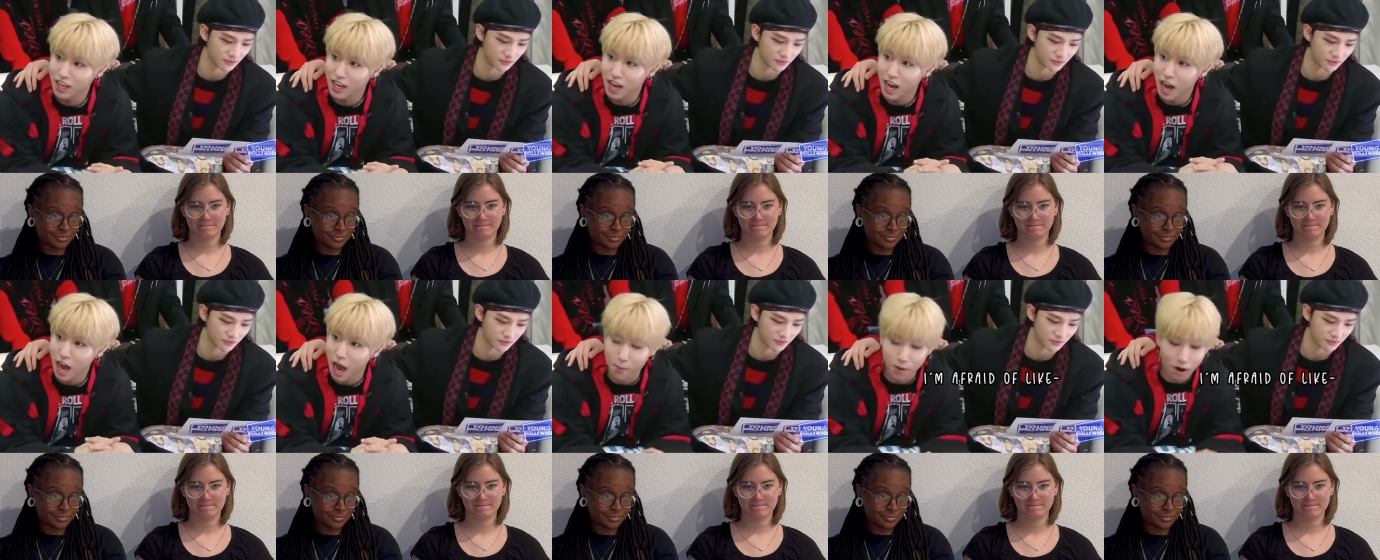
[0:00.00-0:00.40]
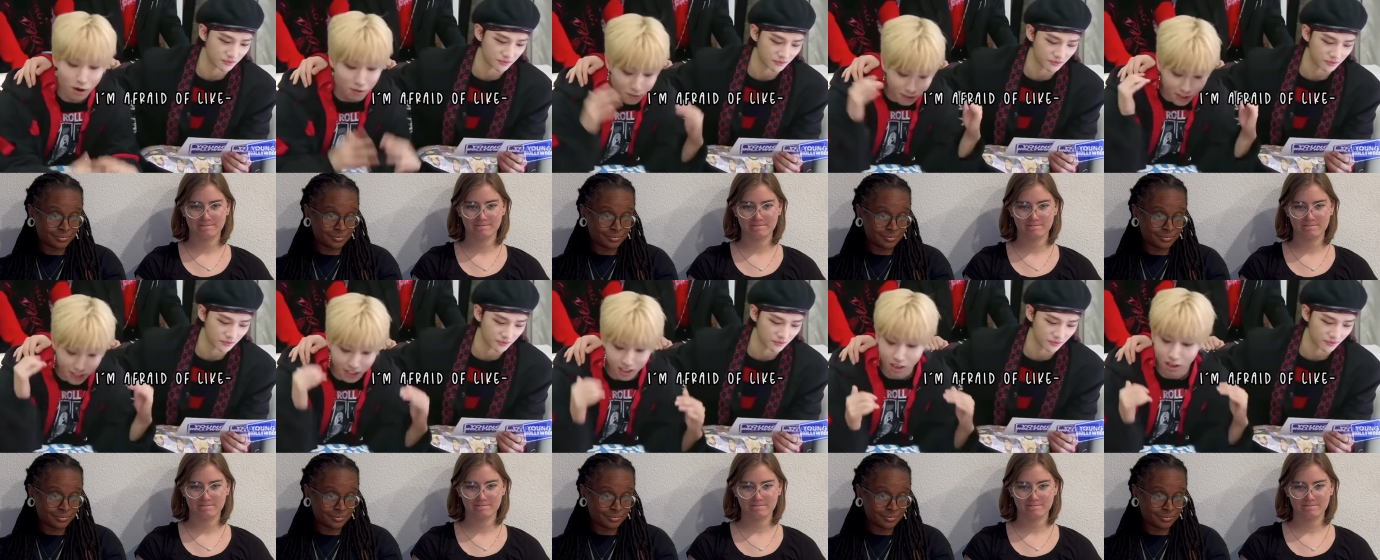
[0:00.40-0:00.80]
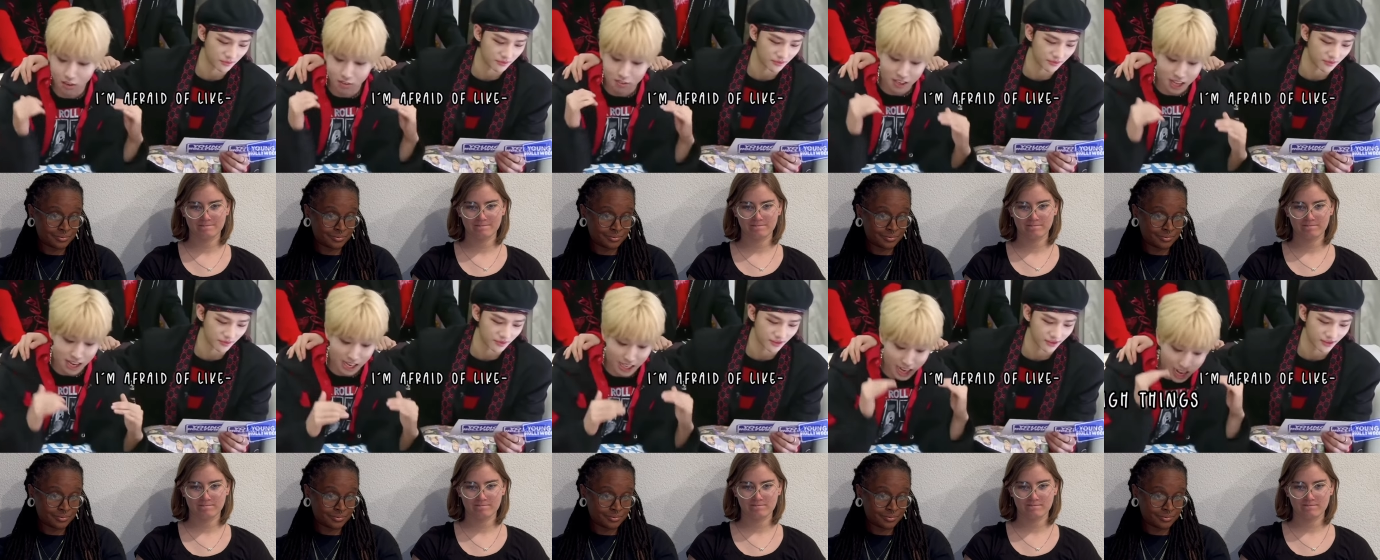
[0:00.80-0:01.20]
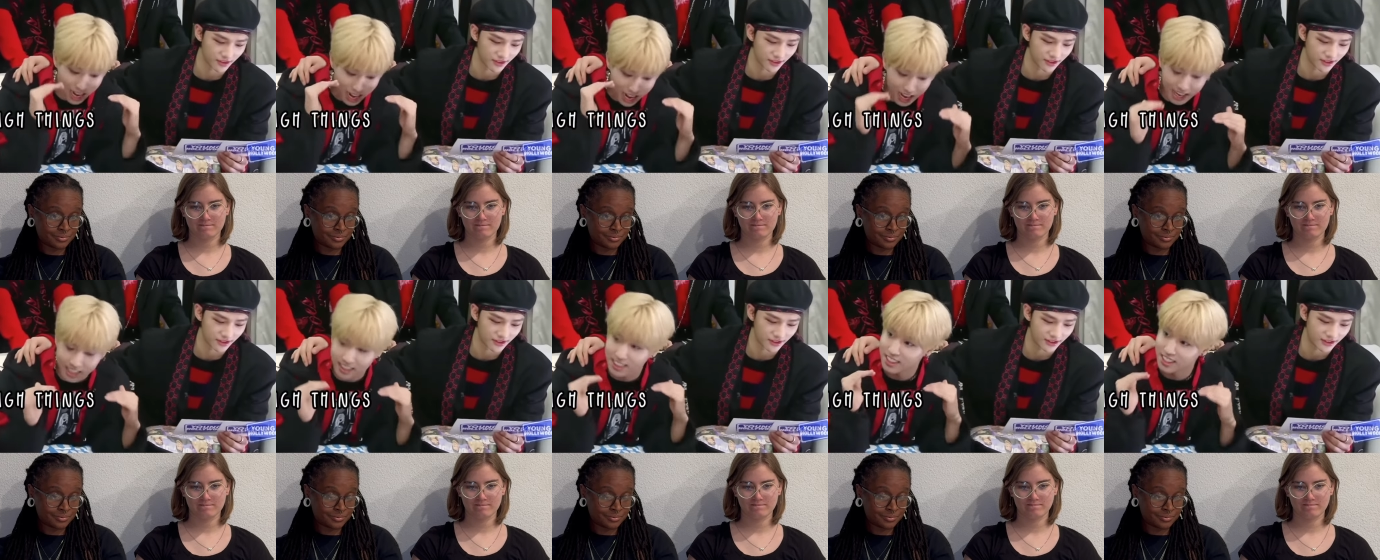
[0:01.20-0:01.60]
Speaker 1: it's scary. I'm afraid of, like,
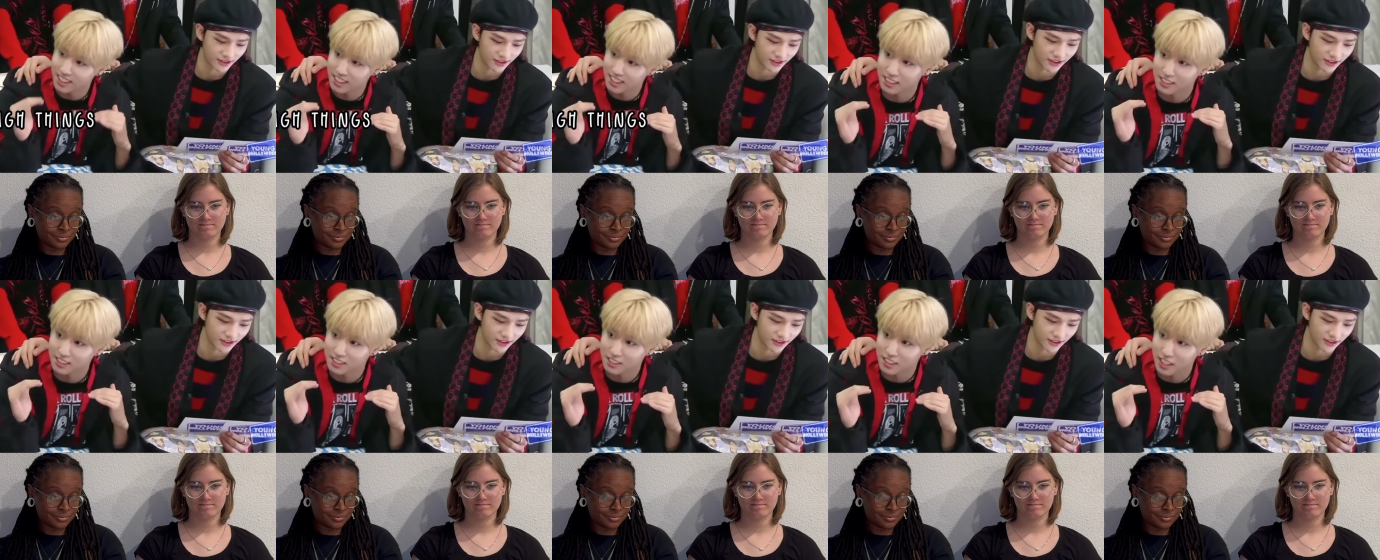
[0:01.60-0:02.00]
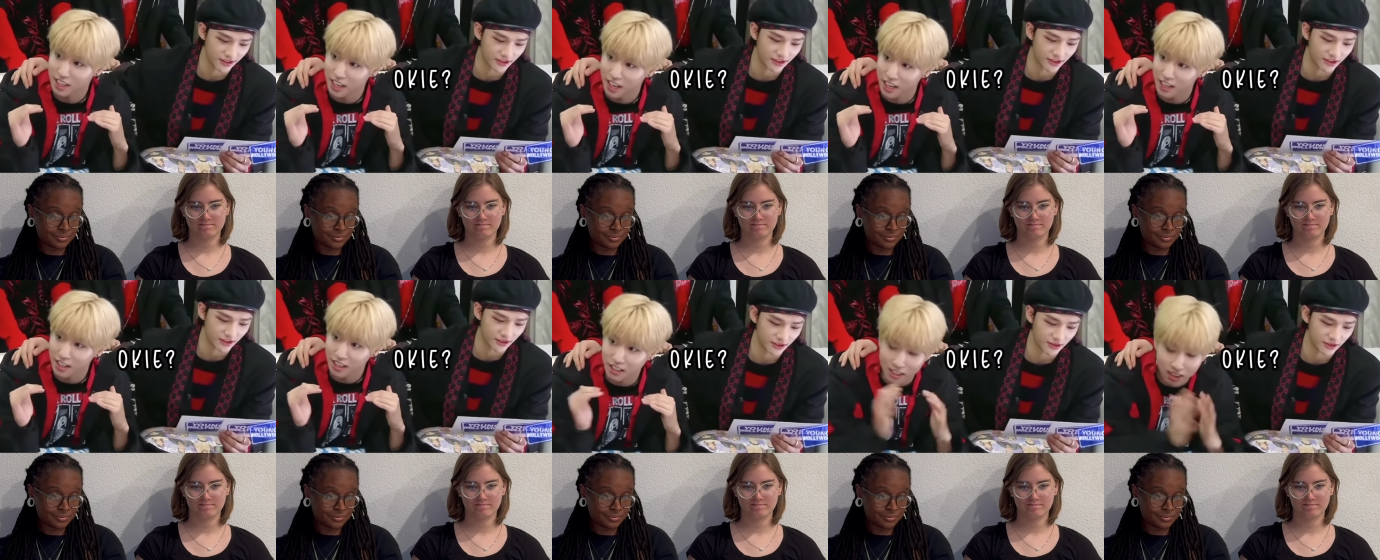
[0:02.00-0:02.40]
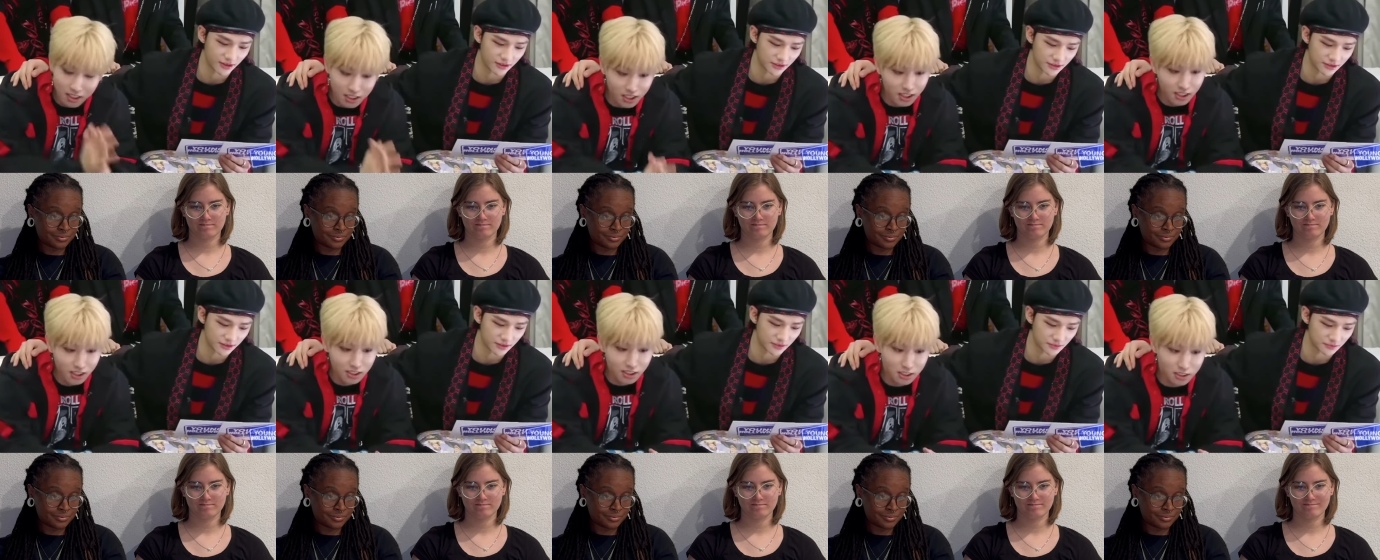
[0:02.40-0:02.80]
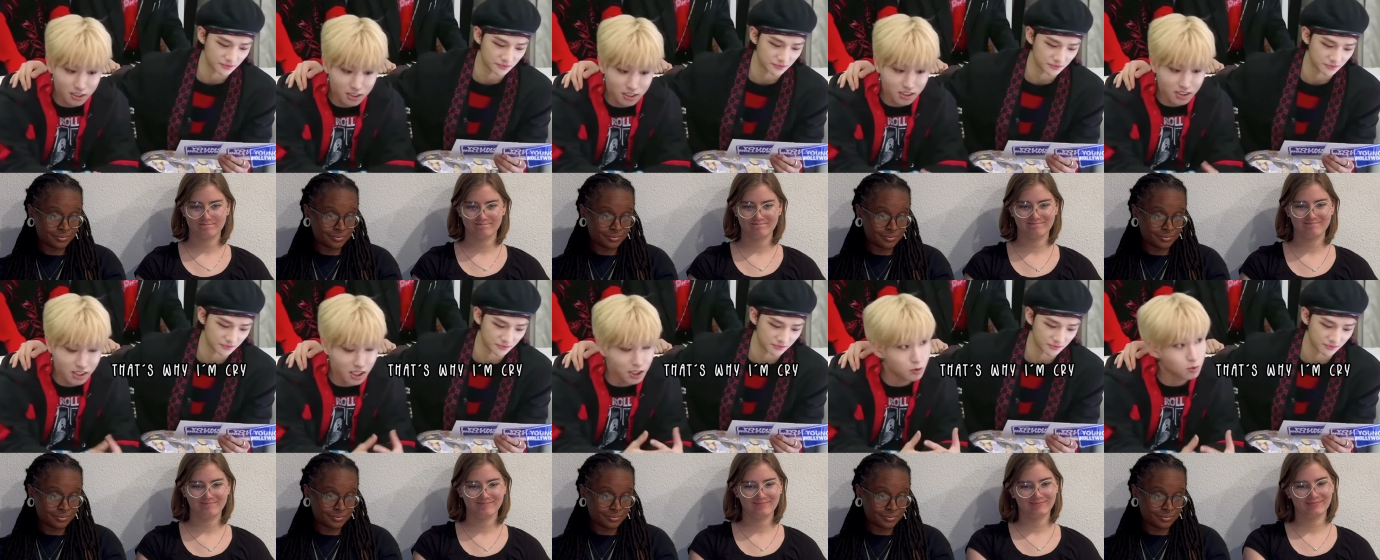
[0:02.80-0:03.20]
high things, okay? Yes, yes.
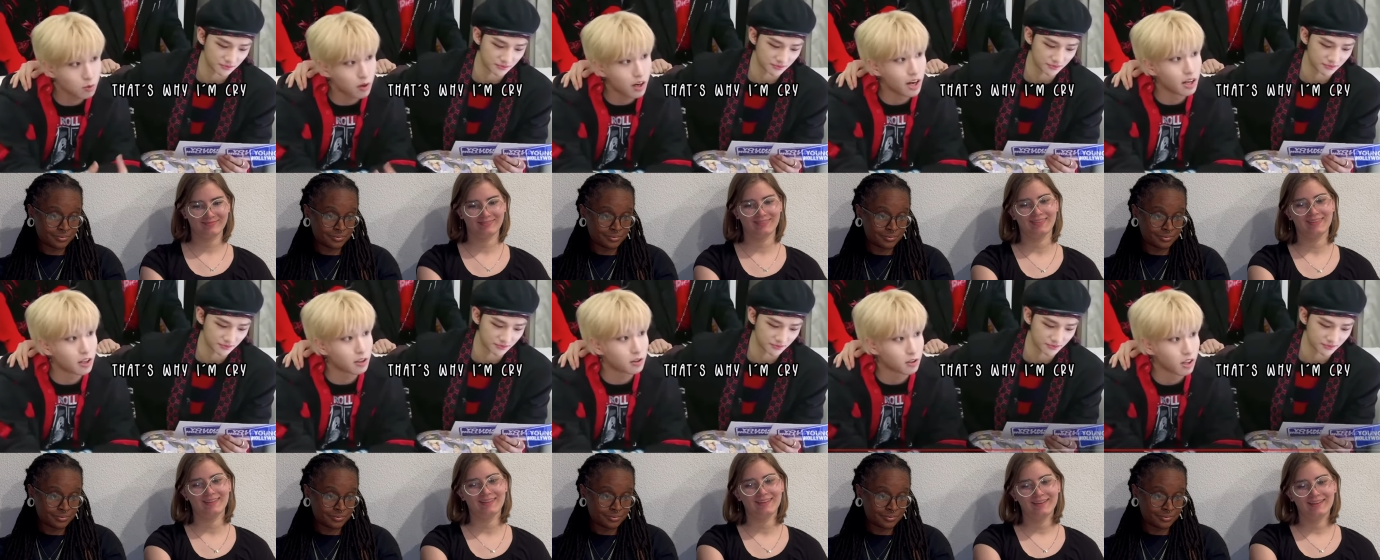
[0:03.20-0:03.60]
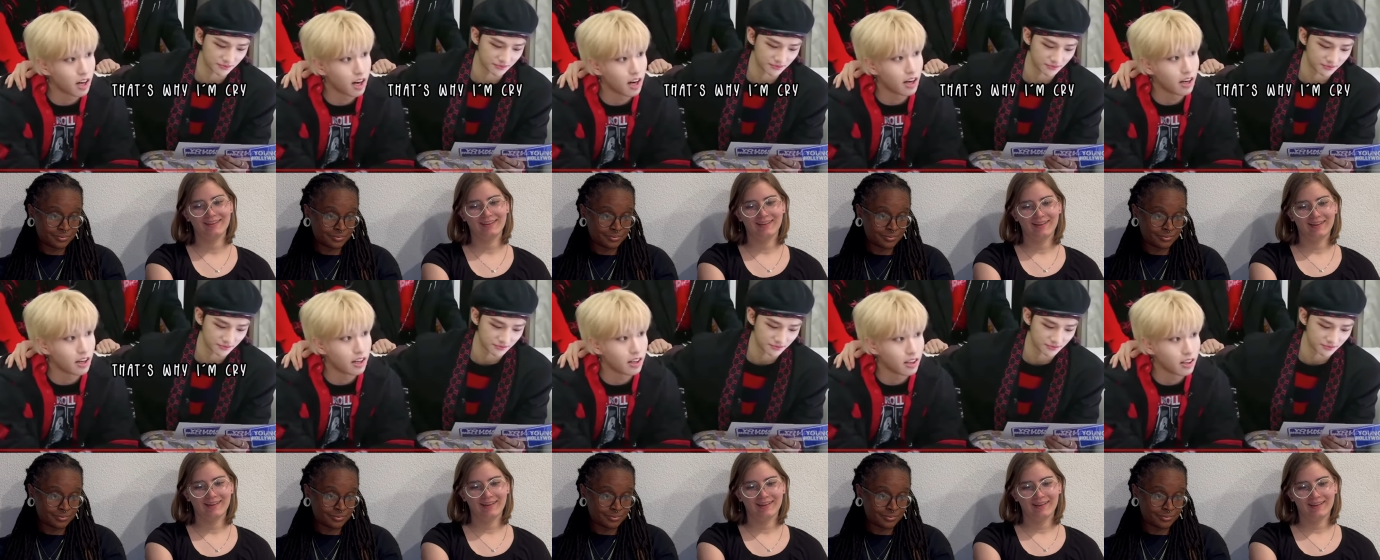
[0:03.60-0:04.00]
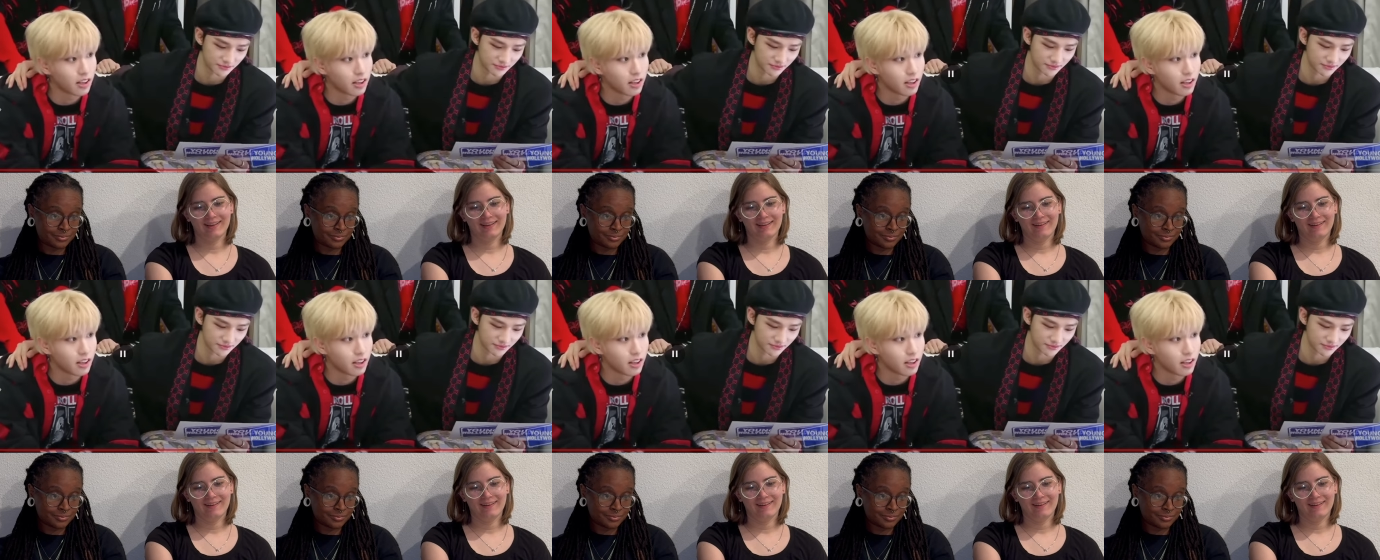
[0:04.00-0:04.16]
That's why I cry.